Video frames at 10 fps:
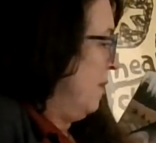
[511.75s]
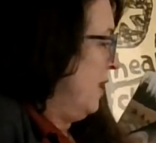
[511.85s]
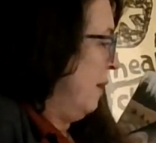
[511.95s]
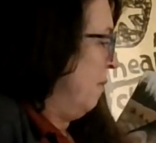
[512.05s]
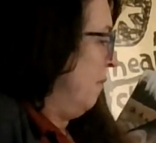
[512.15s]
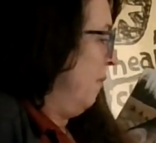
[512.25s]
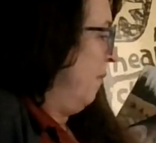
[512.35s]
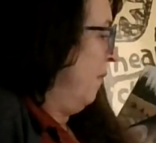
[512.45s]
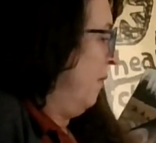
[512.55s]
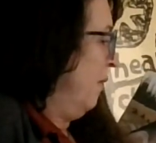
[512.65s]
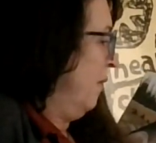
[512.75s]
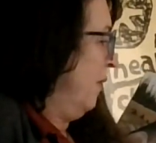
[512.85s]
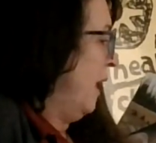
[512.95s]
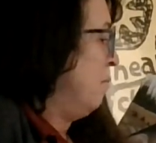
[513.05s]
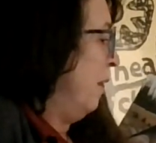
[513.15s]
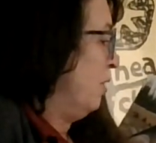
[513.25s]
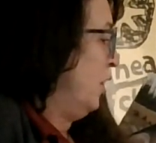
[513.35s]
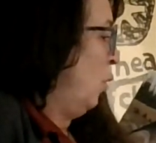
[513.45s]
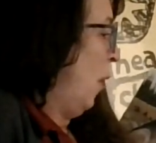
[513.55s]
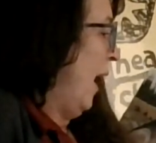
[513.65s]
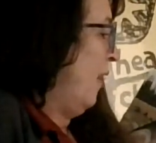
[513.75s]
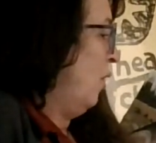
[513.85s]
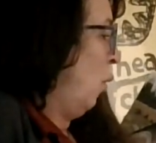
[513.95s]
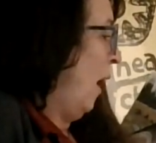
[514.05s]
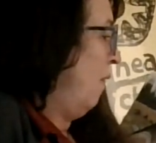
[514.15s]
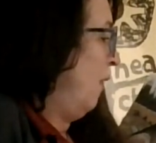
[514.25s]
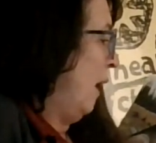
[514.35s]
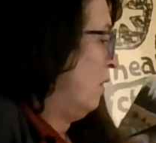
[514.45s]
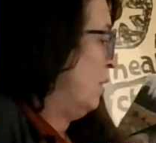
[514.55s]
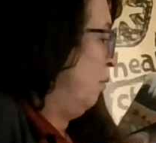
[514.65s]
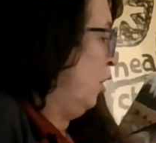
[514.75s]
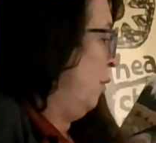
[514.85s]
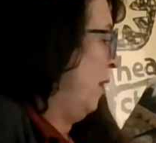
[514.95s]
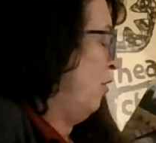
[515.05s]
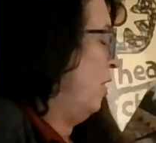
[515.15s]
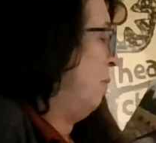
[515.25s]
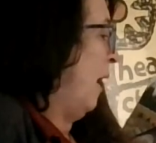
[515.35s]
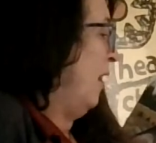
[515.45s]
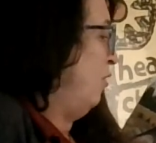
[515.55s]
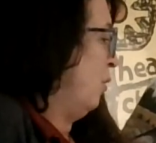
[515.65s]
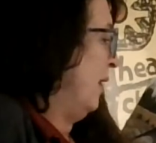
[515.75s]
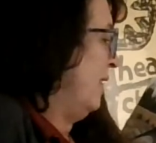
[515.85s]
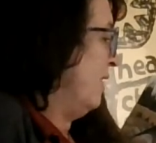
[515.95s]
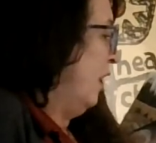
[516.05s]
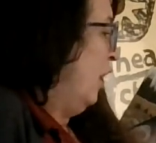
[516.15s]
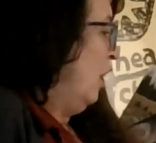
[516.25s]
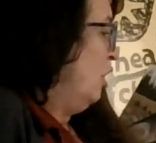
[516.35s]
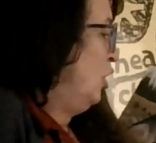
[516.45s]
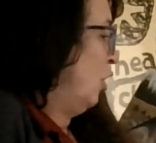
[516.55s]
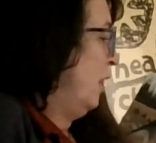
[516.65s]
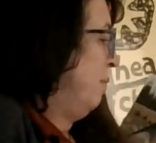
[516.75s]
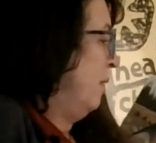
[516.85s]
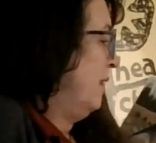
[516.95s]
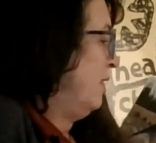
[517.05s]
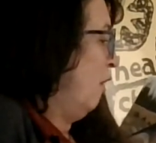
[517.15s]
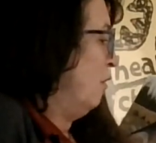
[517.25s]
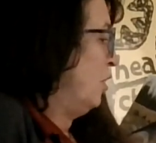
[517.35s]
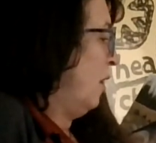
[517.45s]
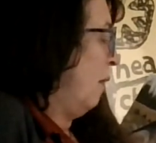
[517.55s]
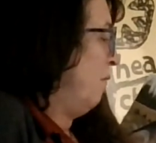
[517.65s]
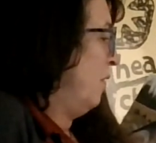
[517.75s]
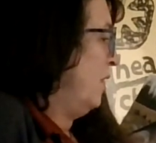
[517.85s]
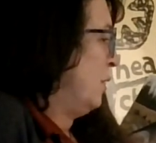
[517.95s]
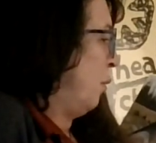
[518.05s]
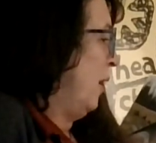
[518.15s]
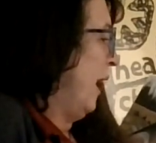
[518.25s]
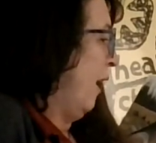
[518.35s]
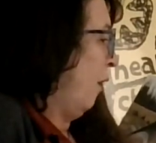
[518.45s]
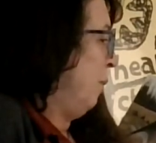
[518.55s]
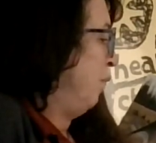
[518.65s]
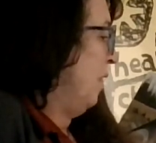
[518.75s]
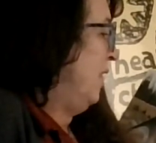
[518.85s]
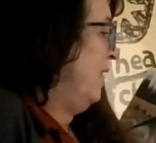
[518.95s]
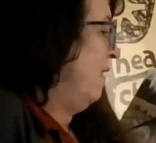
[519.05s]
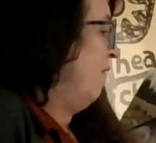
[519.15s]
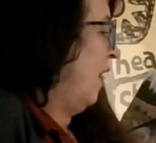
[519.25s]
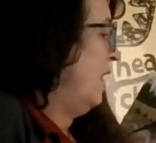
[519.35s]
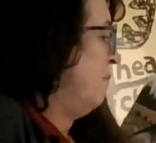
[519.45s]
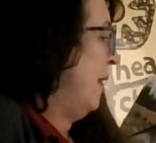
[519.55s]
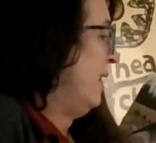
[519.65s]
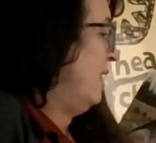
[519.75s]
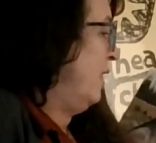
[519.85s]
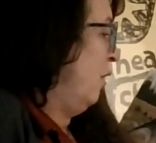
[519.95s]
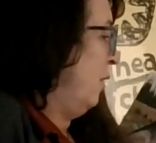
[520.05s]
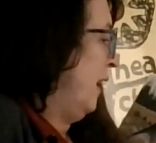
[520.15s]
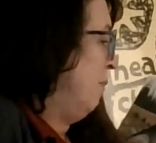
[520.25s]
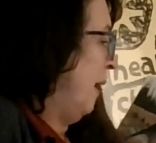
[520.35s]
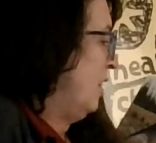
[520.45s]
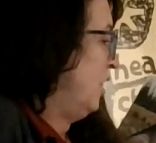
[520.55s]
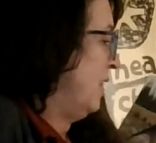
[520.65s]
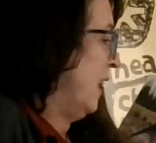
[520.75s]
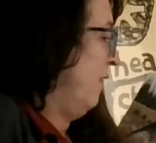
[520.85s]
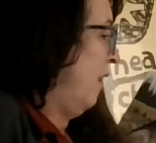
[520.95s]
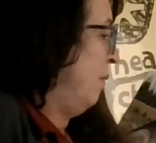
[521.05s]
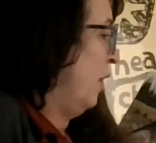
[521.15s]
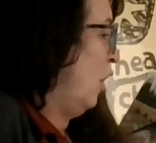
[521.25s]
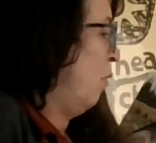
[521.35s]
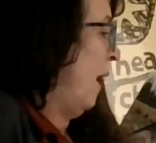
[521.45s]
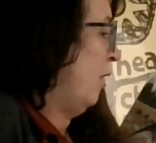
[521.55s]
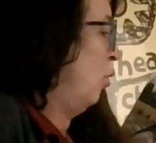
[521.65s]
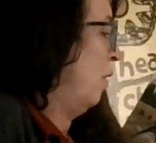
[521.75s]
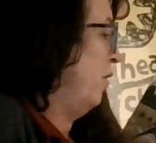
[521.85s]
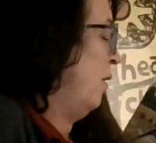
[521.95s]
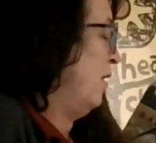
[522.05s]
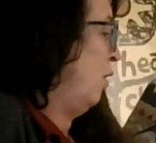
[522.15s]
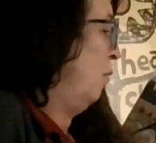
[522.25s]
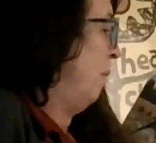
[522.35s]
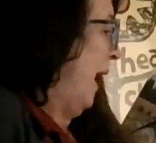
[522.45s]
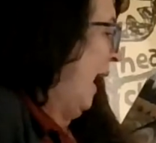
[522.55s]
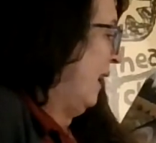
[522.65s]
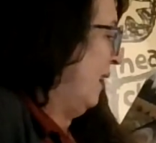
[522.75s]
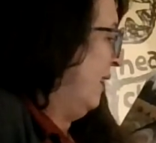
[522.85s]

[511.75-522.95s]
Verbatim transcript: and they then melted away, and the wildflowers bloomed under the pine trees. Journey put his nose up for the spring air. If he didn't find a mate soon, he might just give up and go back north to his old pack.